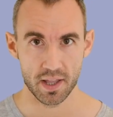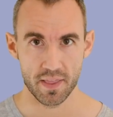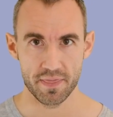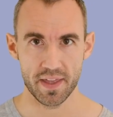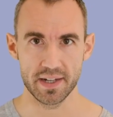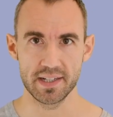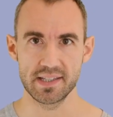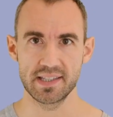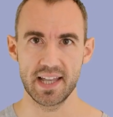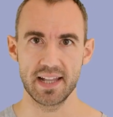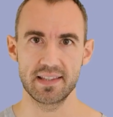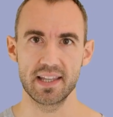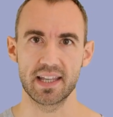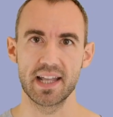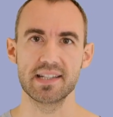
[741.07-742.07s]
that is set
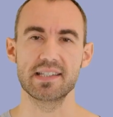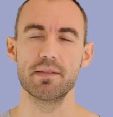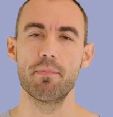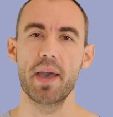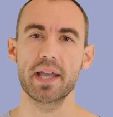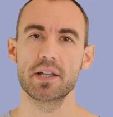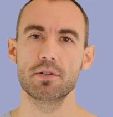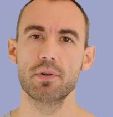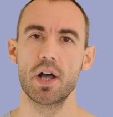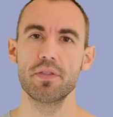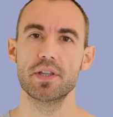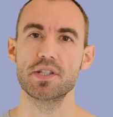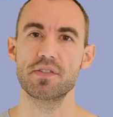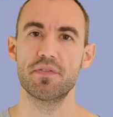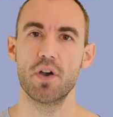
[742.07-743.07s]
against the background
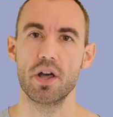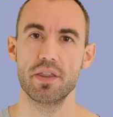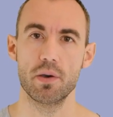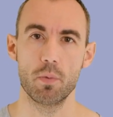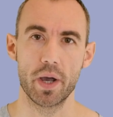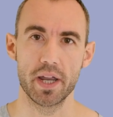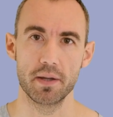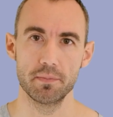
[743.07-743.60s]
that's further away.